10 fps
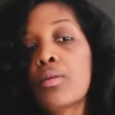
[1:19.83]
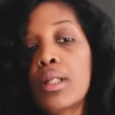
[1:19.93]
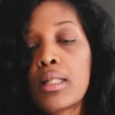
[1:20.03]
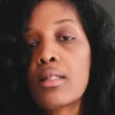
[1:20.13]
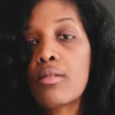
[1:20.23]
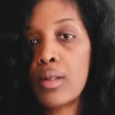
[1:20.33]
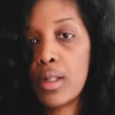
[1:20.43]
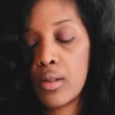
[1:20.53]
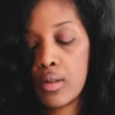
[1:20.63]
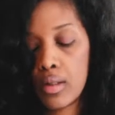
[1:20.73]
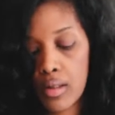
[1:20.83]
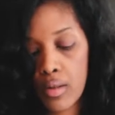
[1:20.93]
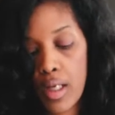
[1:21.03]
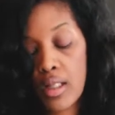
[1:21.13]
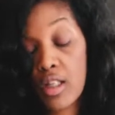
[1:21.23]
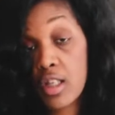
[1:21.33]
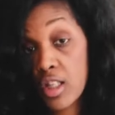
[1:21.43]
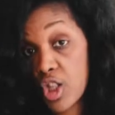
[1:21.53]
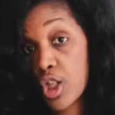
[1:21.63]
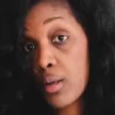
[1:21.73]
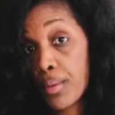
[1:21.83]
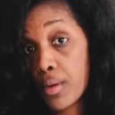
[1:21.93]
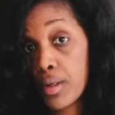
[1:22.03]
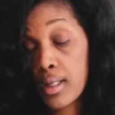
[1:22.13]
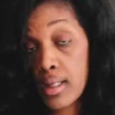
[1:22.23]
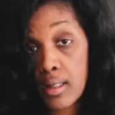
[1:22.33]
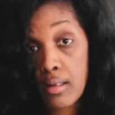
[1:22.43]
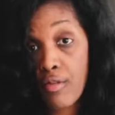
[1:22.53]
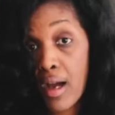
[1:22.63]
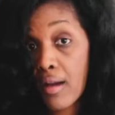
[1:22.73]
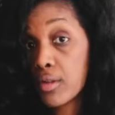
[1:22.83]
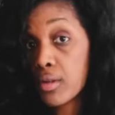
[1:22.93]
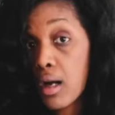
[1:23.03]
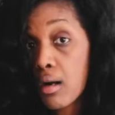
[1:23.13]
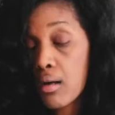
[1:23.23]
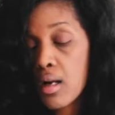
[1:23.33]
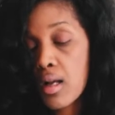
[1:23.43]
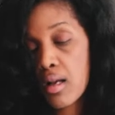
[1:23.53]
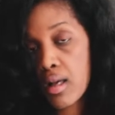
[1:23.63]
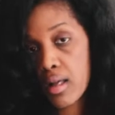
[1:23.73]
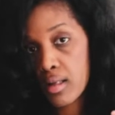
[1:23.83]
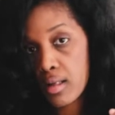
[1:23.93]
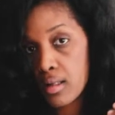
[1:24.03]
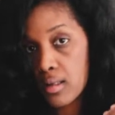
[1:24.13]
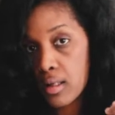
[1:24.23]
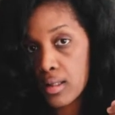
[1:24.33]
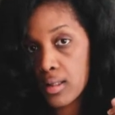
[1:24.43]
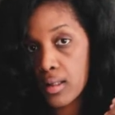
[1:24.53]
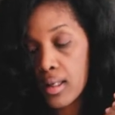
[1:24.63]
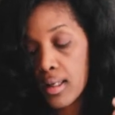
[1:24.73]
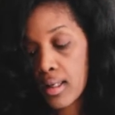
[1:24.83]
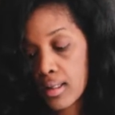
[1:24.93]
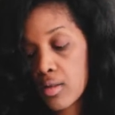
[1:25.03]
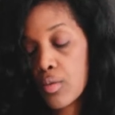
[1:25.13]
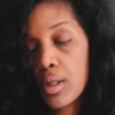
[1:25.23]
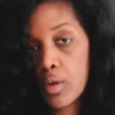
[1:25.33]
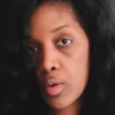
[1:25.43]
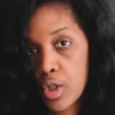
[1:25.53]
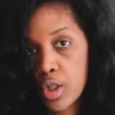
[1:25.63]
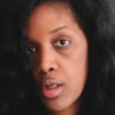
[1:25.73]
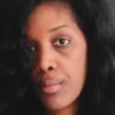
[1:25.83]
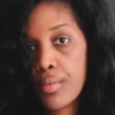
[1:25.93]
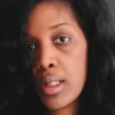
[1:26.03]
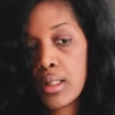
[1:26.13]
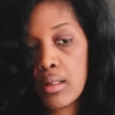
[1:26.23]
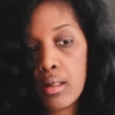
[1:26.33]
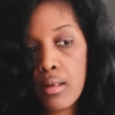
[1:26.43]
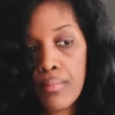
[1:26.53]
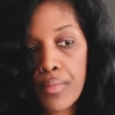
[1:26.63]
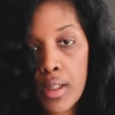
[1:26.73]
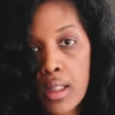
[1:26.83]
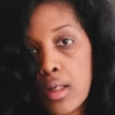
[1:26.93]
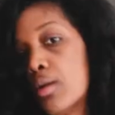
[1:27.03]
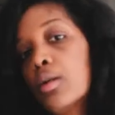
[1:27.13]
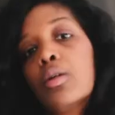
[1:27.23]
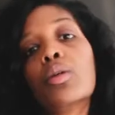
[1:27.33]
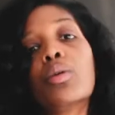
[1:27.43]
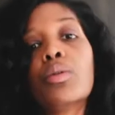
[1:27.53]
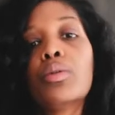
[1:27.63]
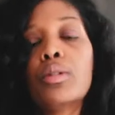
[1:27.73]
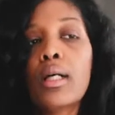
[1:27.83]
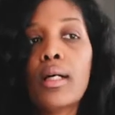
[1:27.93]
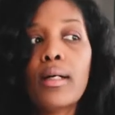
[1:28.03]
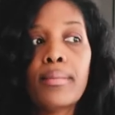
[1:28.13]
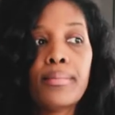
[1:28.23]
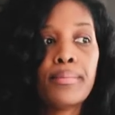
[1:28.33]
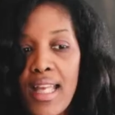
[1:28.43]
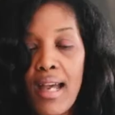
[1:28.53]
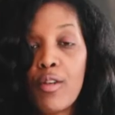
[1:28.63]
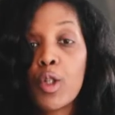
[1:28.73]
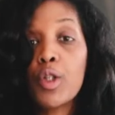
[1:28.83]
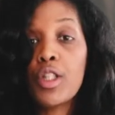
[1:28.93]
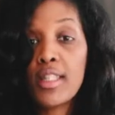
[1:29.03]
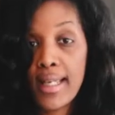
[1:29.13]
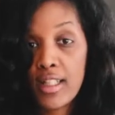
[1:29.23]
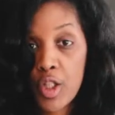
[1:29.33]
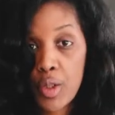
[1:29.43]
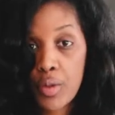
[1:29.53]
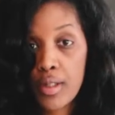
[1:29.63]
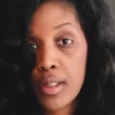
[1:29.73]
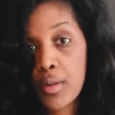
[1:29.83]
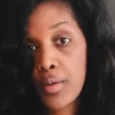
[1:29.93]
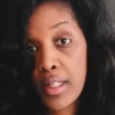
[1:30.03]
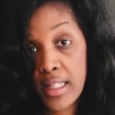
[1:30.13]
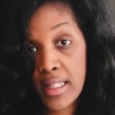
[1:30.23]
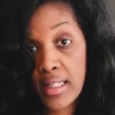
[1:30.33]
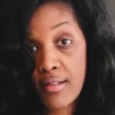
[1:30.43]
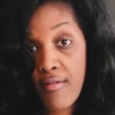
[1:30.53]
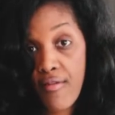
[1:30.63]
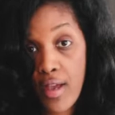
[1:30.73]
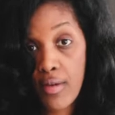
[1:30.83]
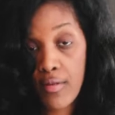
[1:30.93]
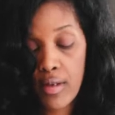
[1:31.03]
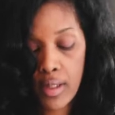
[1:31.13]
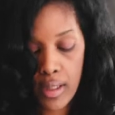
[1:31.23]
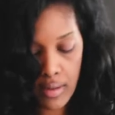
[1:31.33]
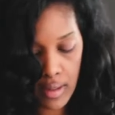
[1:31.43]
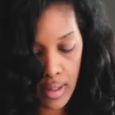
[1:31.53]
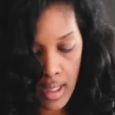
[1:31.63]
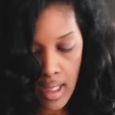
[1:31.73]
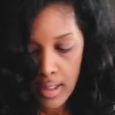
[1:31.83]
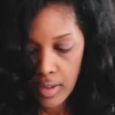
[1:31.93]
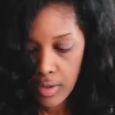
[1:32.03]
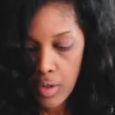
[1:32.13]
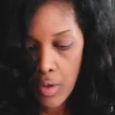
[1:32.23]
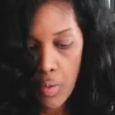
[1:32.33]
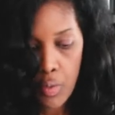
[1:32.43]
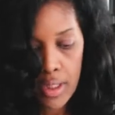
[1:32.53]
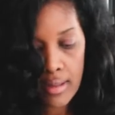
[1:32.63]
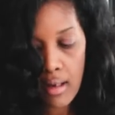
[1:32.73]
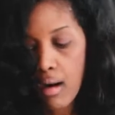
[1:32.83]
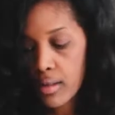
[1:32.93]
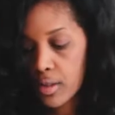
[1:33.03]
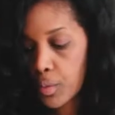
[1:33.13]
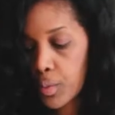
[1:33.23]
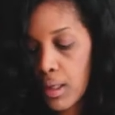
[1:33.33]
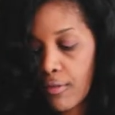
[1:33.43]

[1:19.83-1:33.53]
it's very good. So and it's cheaper, it's $5, and this is doing a good job. Is a good have a good texture, so it's very, very good. So we start with